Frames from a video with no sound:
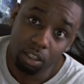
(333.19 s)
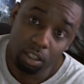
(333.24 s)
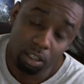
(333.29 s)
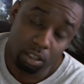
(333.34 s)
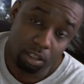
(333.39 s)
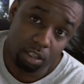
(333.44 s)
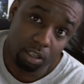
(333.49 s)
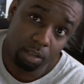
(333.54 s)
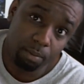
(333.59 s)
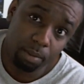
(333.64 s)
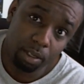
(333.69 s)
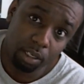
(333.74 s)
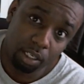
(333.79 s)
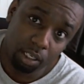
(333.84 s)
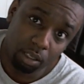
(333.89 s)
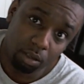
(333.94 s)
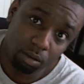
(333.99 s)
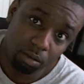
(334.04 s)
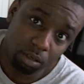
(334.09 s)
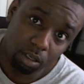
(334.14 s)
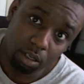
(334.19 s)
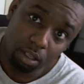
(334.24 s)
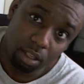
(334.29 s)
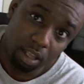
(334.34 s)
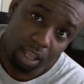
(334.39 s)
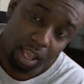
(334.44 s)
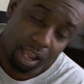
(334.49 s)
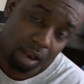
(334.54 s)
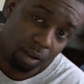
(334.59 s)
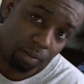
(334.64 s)
It could be a tilt.
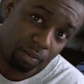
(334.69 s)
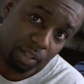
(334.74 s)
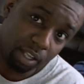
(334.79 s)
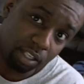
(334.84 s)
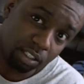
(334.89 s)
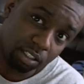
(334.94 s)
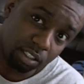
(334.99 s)
I don't think it's a